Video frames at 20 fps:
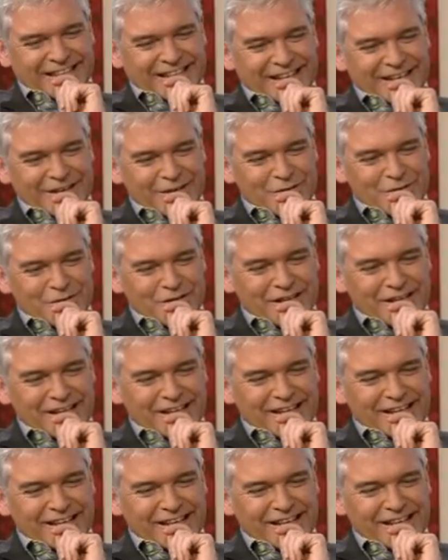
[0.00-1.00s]
you know,
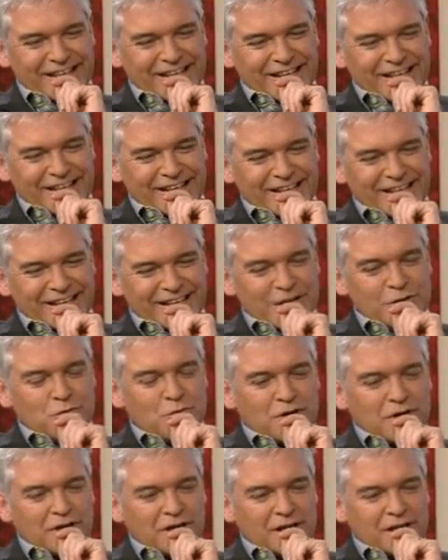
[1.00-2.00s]

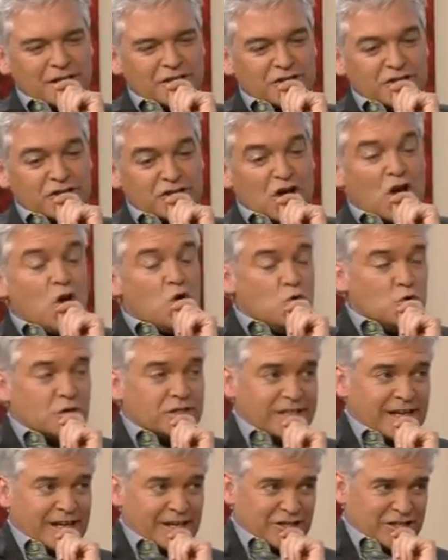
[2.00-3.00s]
you are so
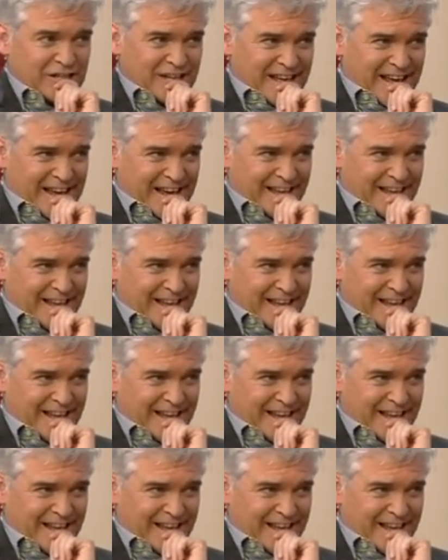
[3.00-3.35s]
sexually